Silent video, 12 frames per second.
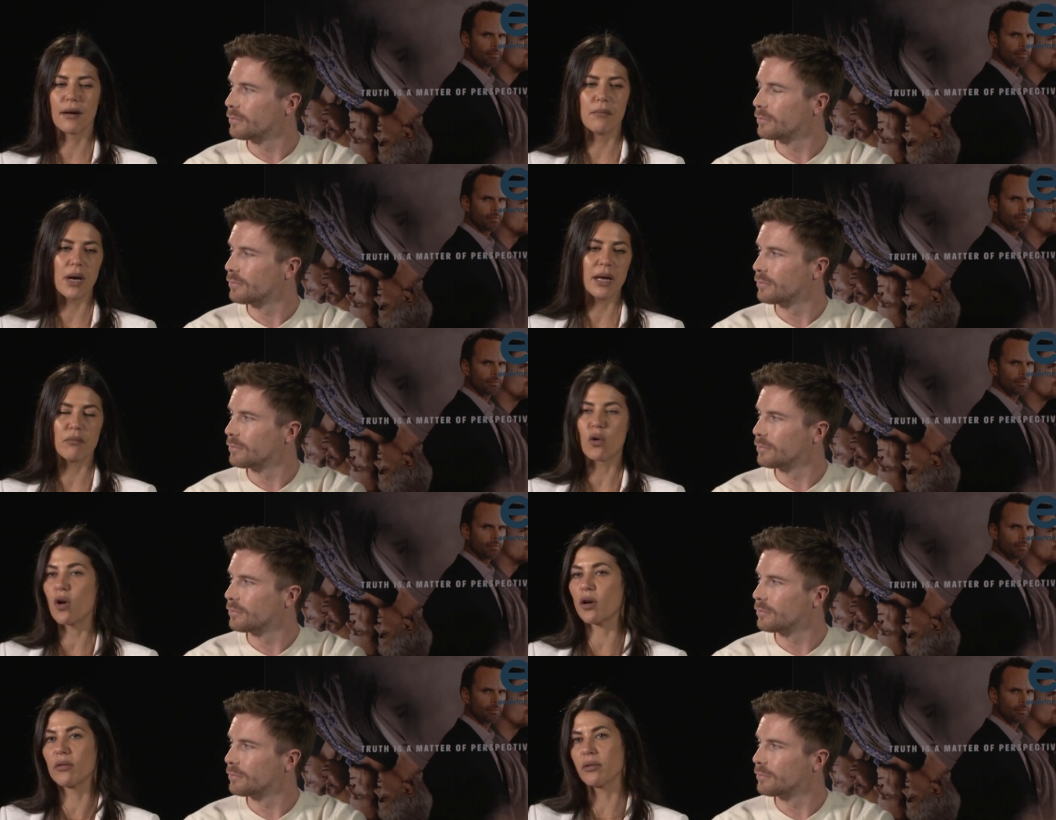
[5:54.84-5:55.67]
Speaker 1: Um, and
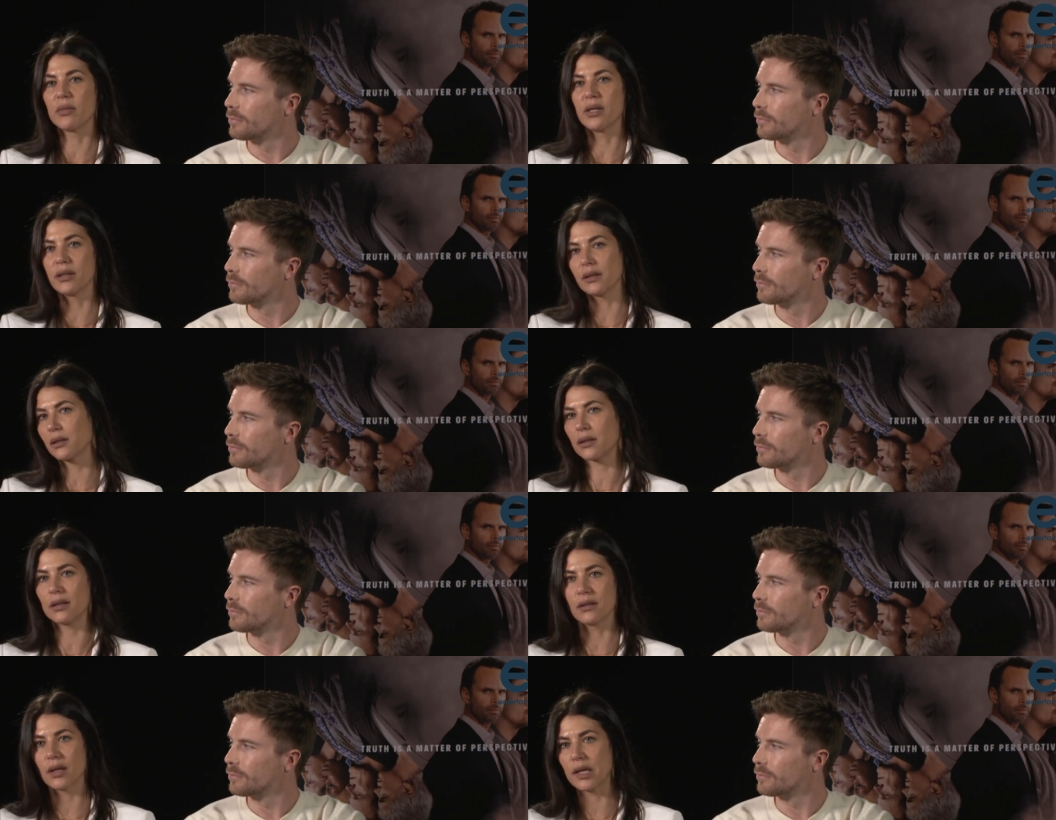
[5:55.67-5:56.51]
Morocco for me is
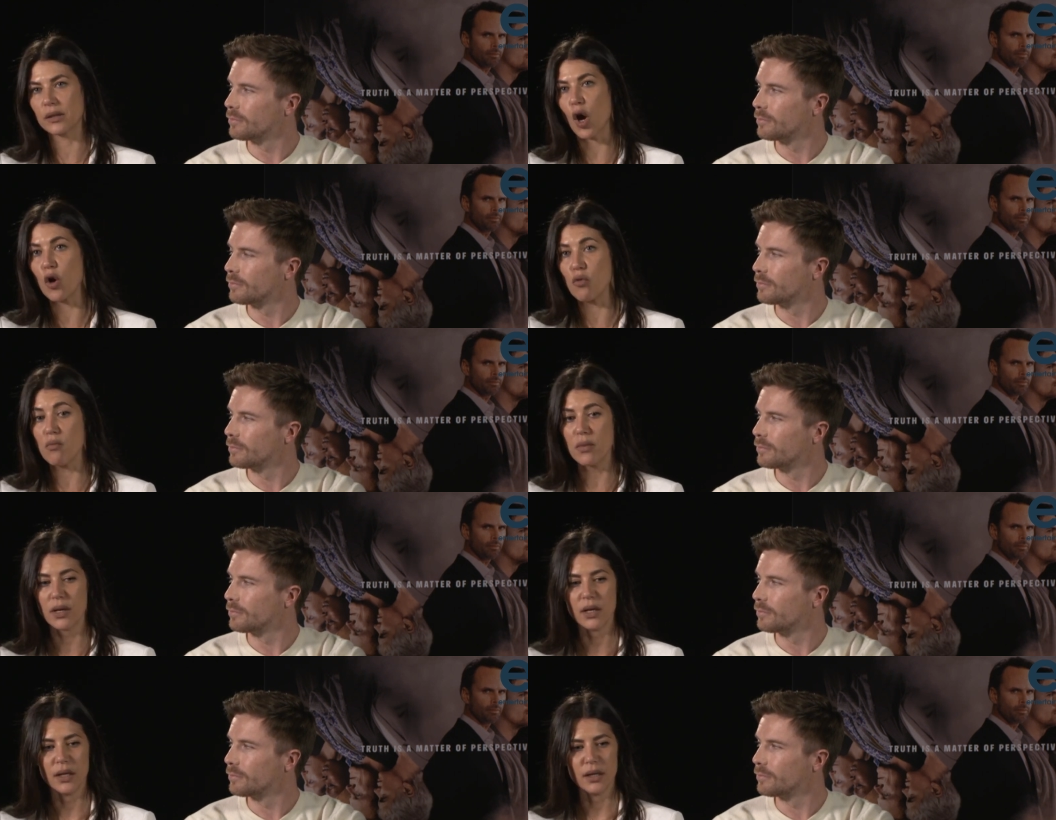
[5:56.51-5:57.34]
is, is home.
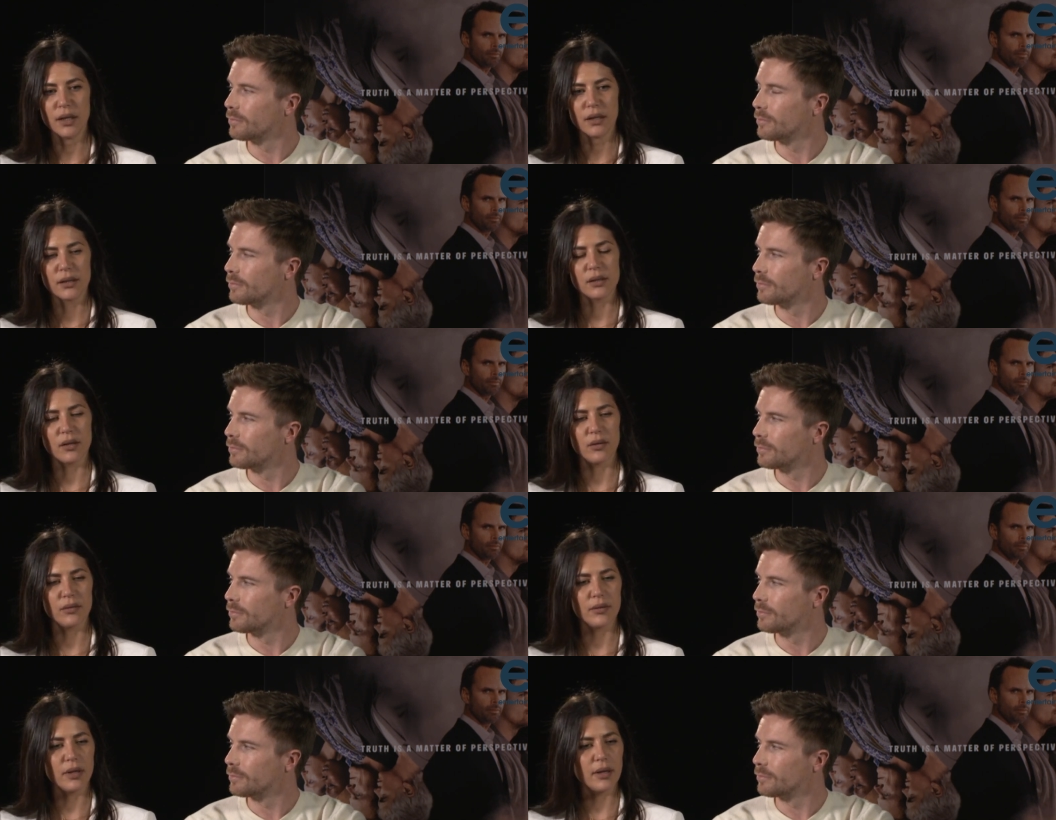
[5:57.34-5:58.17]

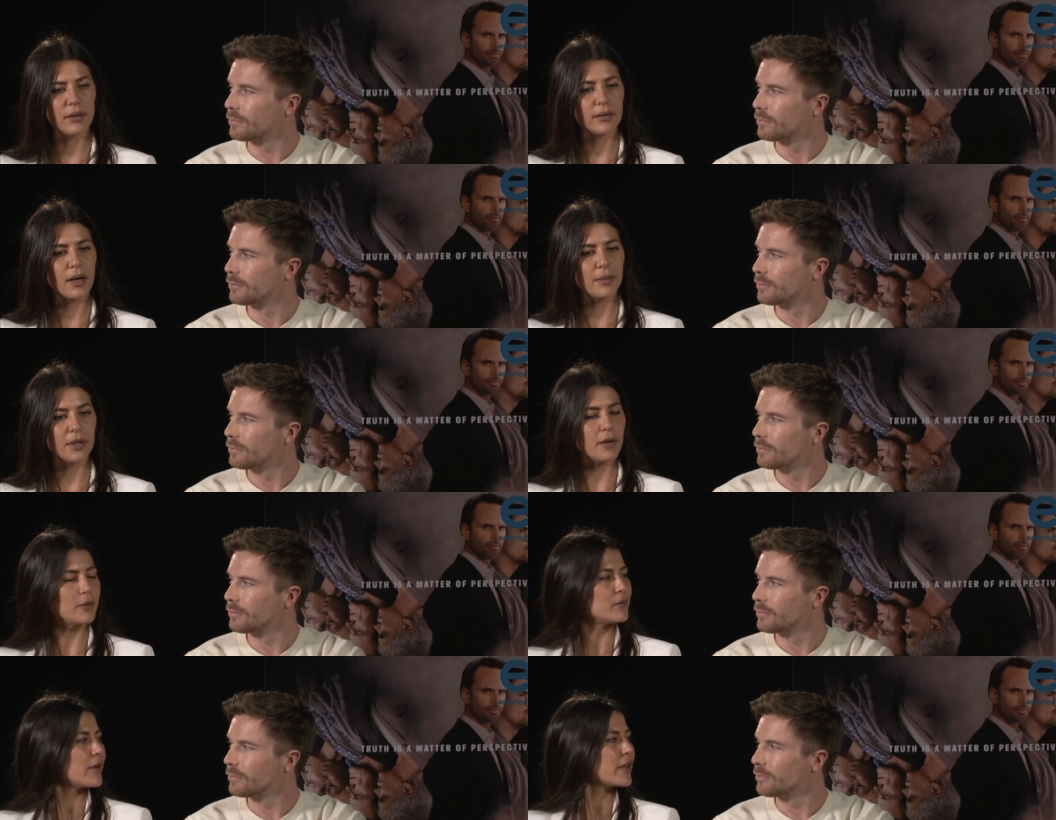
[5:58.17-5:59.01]
So, uh, I mean, I
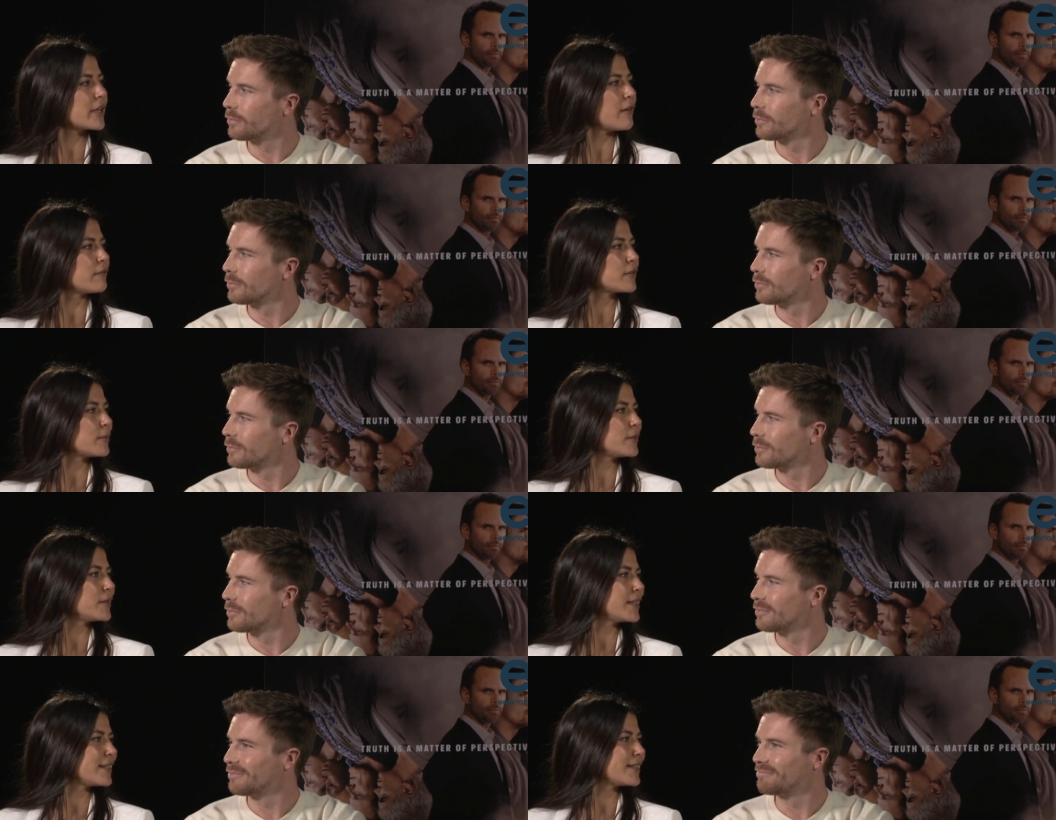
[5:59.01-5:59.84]
was very comfortable.
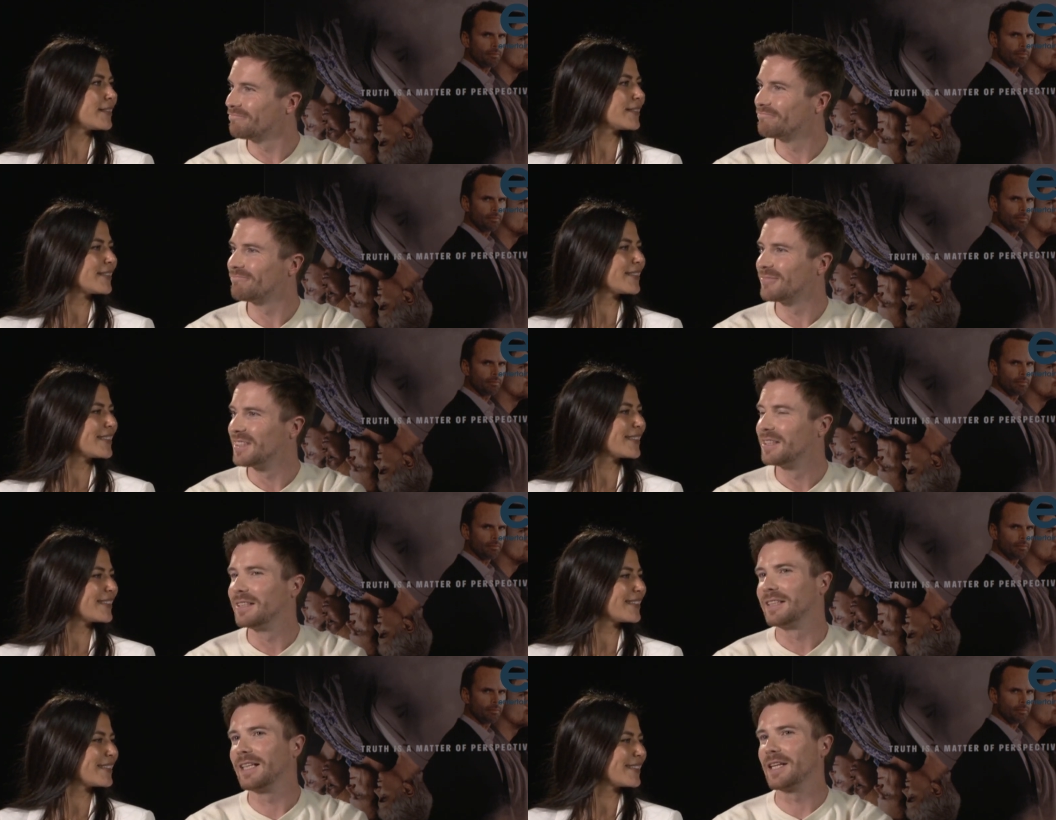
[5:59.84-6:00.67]

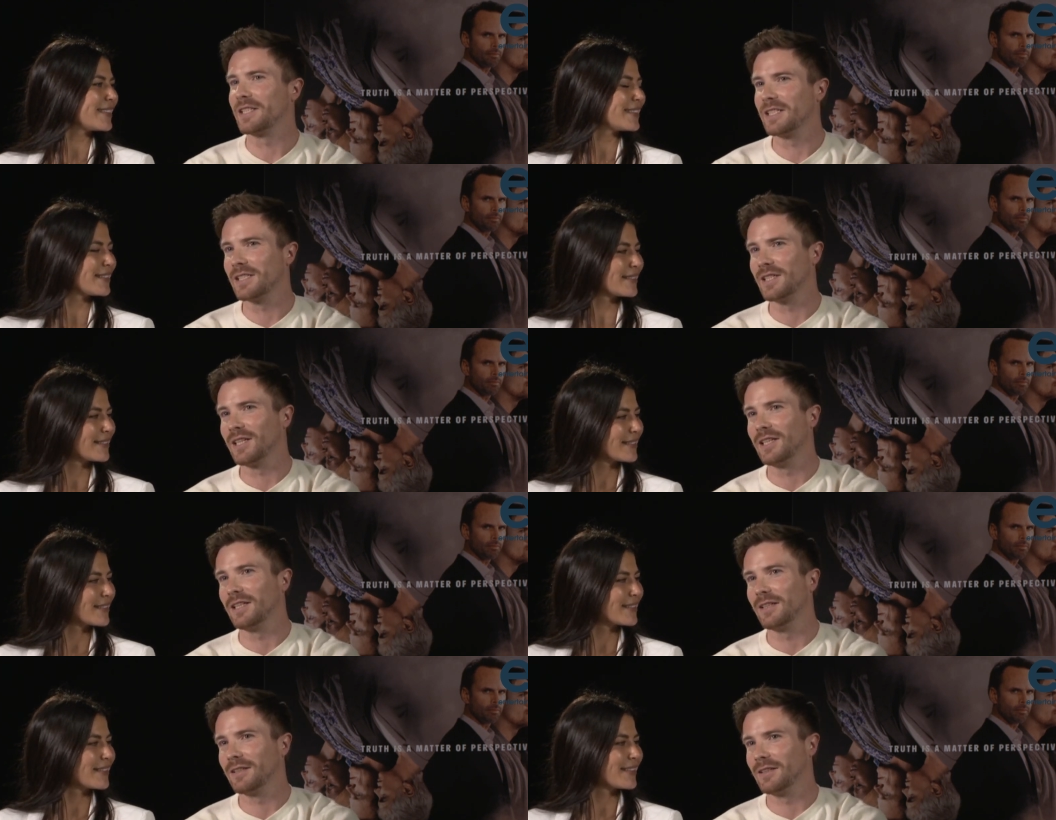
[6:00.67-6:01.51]
Speaker 2: Yeah, she's
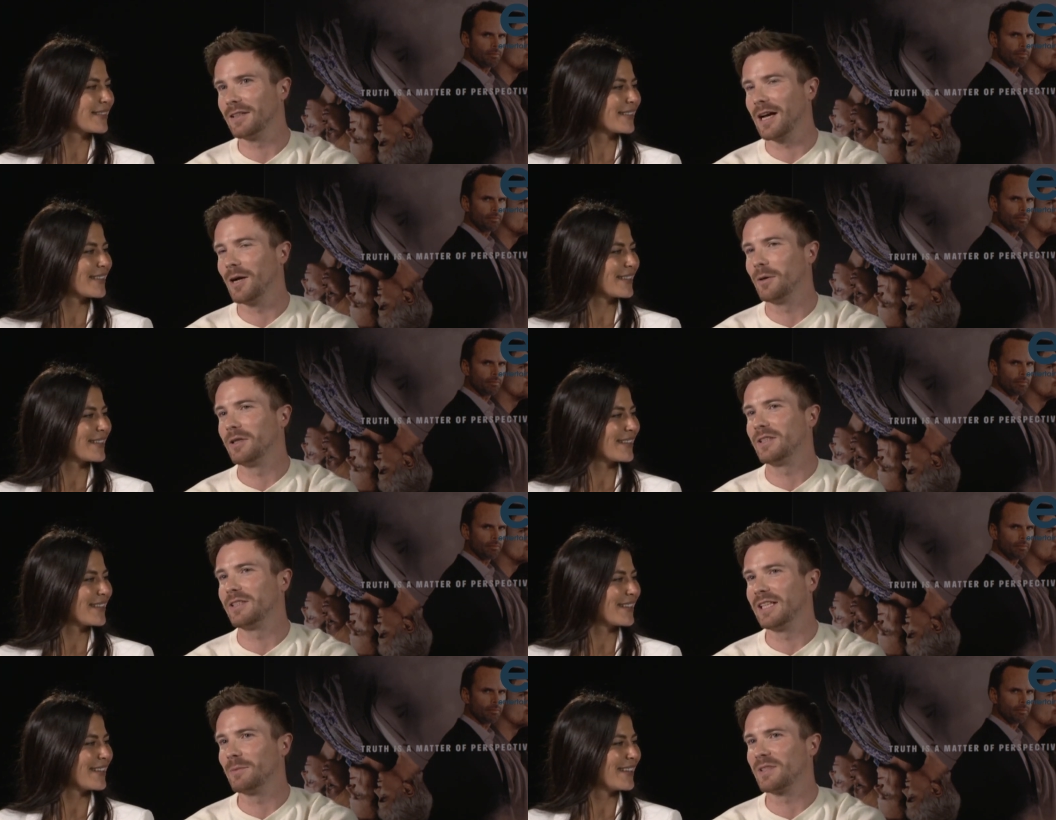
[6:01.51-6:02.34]
the our
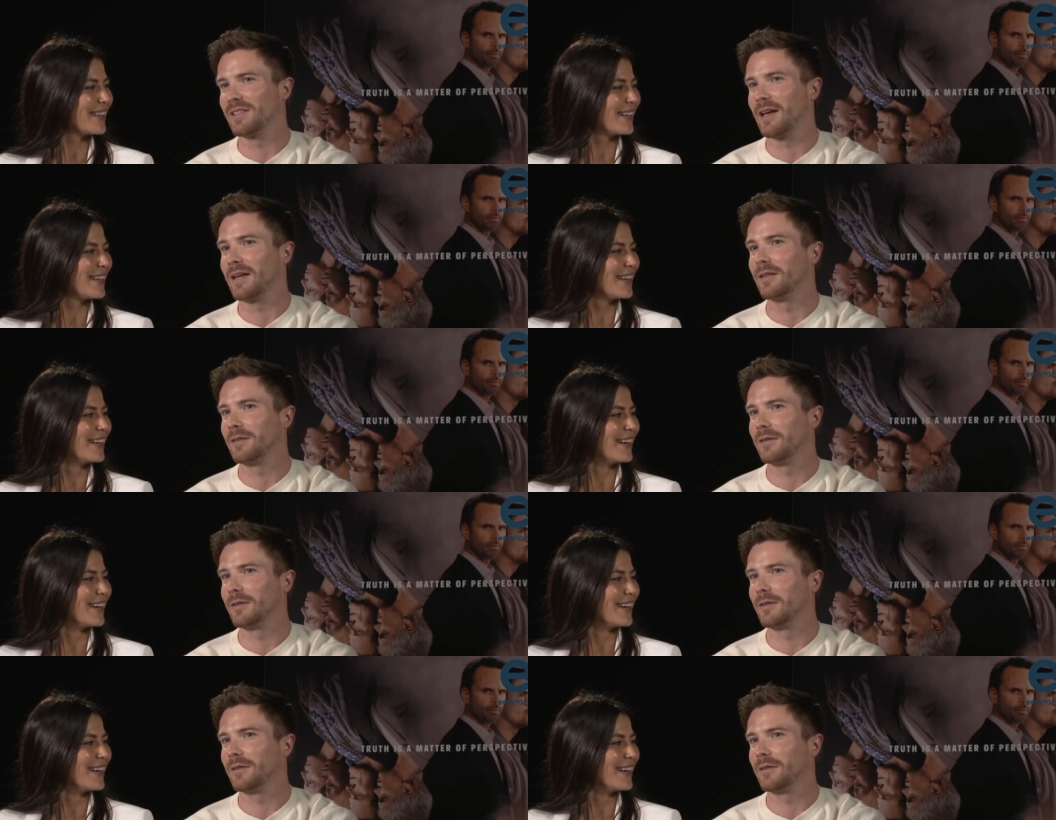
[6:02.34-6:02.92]
deep state